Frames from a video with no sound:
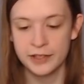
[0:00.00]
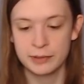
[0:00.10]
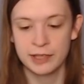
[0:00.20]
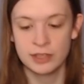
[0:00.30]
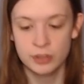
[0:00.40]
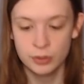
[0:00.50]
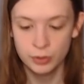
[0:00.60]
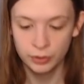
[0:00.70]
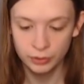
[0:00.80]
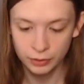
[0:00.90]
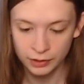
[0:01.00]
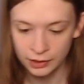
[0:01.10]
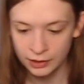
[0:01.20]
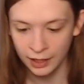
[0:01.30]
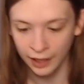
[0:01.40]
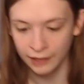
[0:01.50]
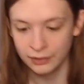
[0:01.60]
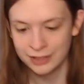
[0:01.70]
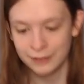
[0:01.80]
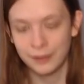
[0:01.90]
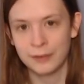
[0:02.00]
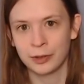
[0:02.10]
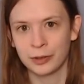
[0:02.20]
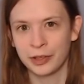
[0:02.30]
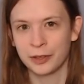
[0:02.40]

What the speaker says: this one lets you, it's a 5-color